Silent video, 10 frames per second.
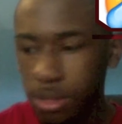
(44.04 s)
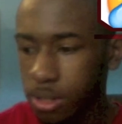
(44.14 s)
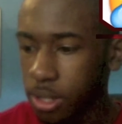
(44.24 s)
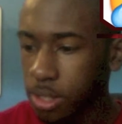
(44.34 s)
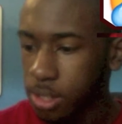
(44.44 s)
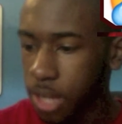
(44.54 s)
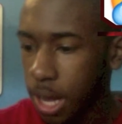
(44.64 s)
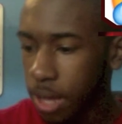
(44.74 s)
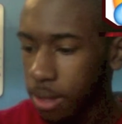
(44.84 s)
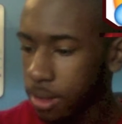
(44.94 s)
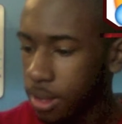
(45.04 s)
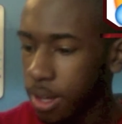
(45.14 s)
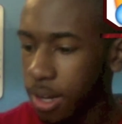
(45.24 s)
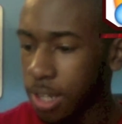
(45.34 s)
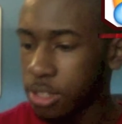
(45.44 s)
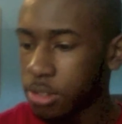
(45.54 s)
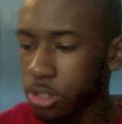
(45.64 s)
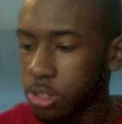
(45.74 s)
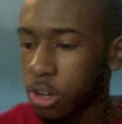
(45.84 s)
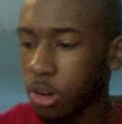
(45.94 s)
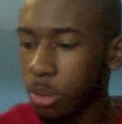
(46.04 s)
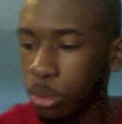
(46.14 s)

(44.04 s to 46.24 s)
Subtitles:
This guy, let's do this go